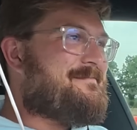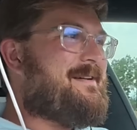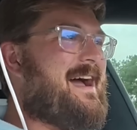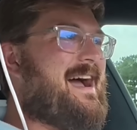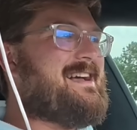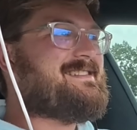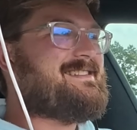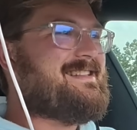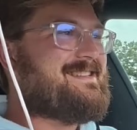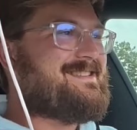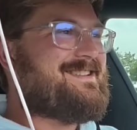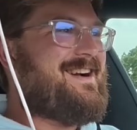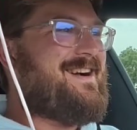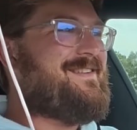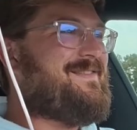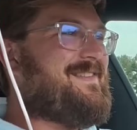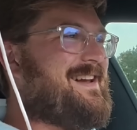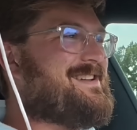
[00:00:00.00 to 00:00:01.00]
past the
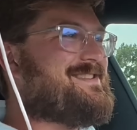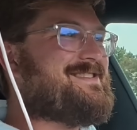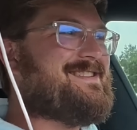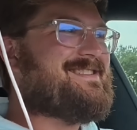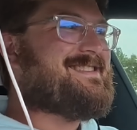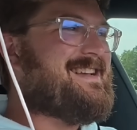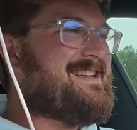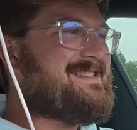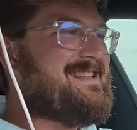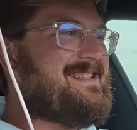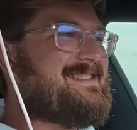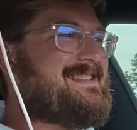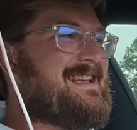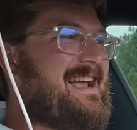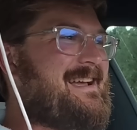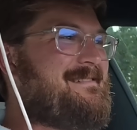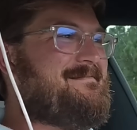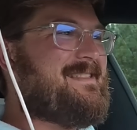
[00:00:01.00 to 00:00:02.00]
start finish. Just does the
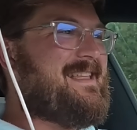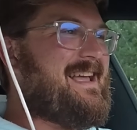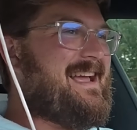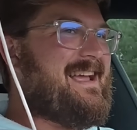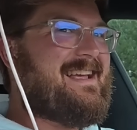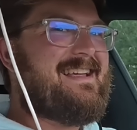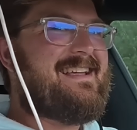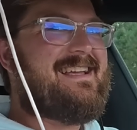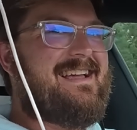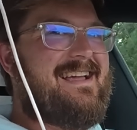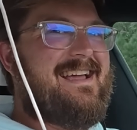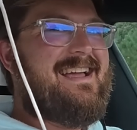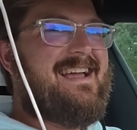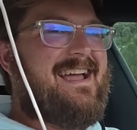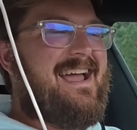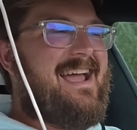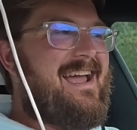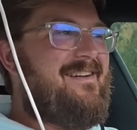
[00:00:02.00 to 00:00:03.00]
same
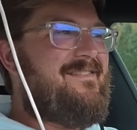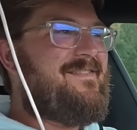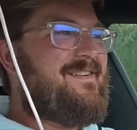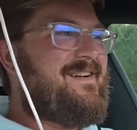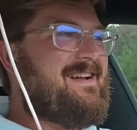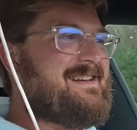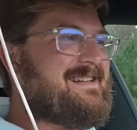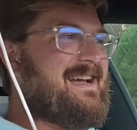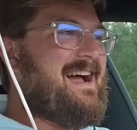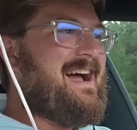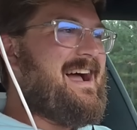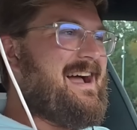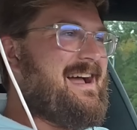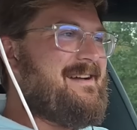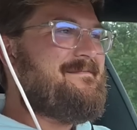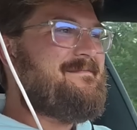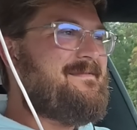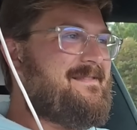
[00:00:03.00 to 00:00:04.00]
thing every
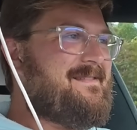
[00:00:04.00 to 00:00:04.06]
time.